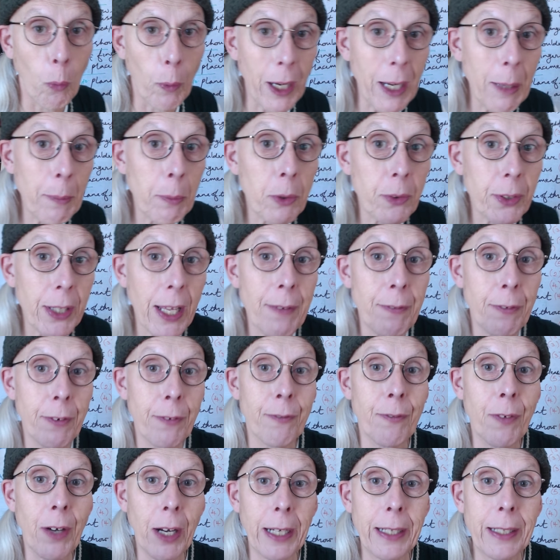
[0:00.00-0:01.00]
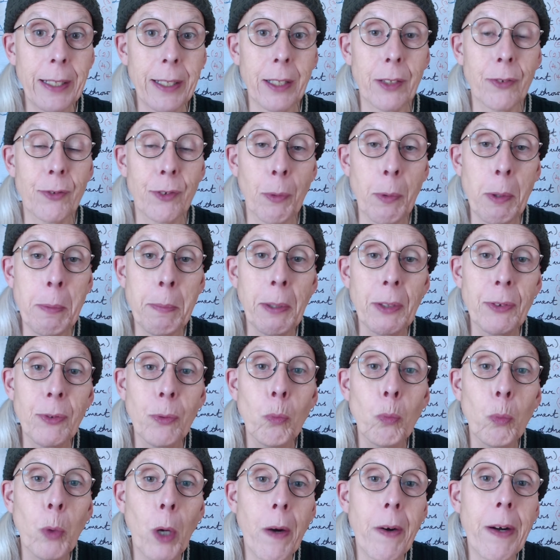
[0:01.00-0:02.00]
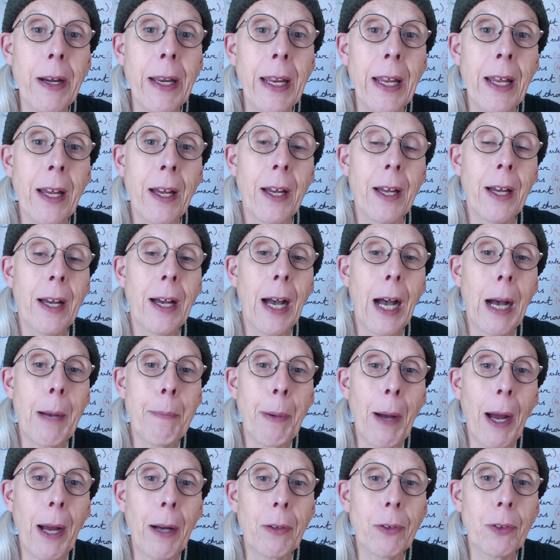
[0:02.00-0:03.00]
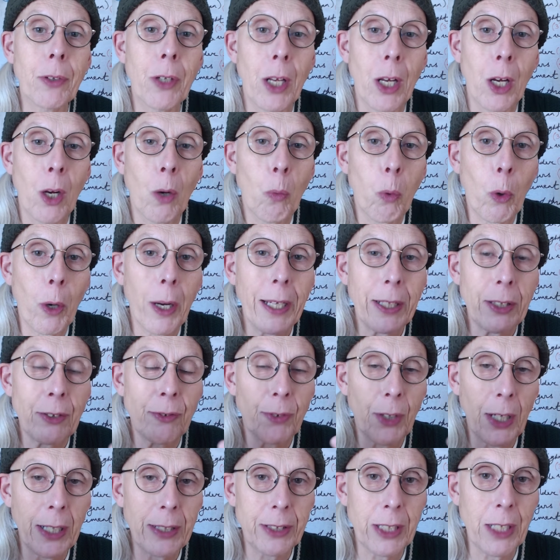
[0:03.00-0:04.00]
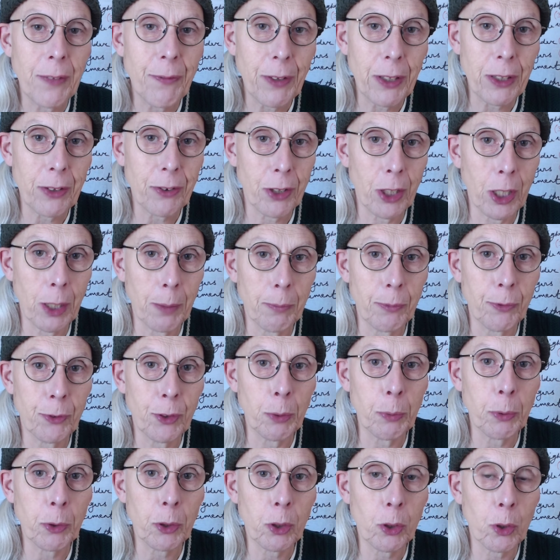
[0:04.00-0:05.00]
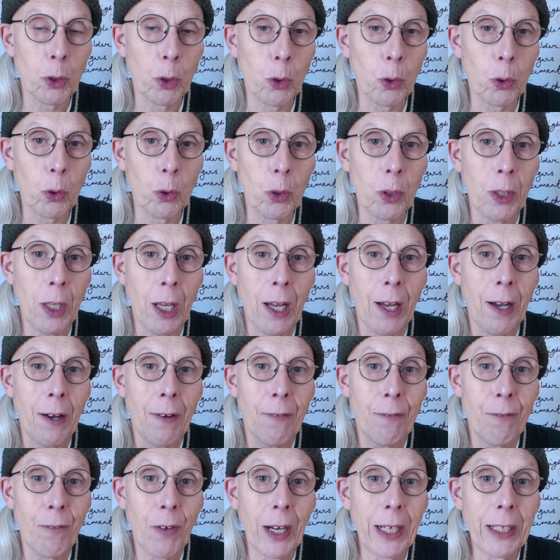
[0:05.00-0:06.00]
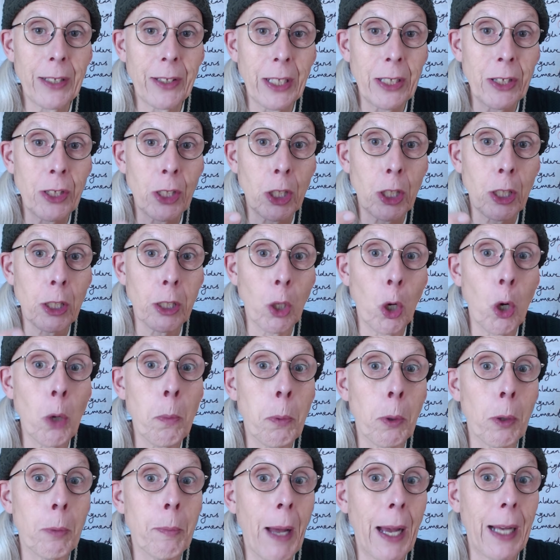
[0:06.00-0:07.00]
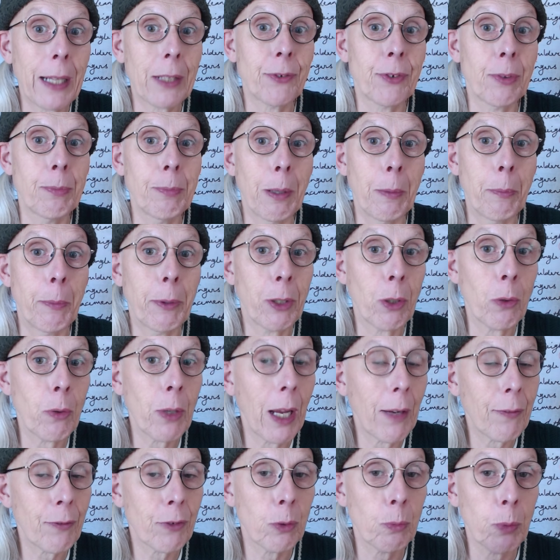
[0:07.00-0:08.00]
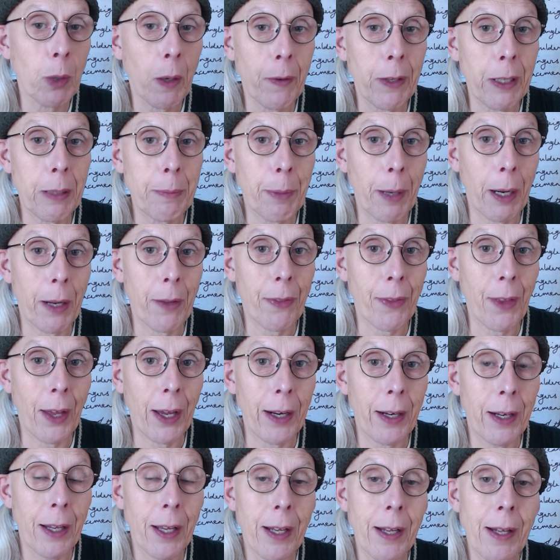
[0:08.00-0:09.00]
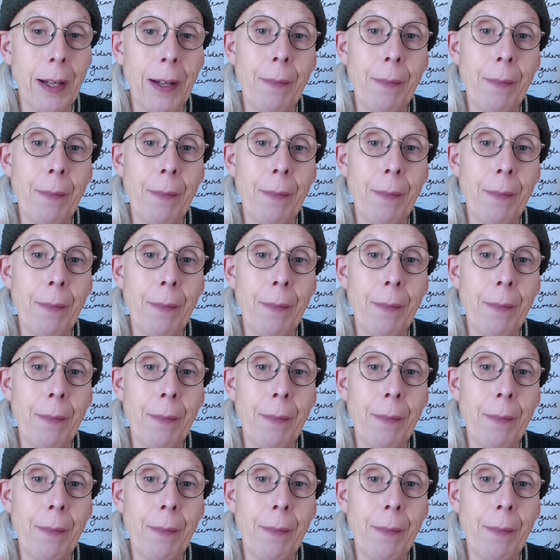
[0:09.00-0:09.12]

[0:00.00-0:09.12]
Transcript: We will never find it. So we mustn't worry about what in scientific terms you would call finding the global maximum. We don't have to worry about that.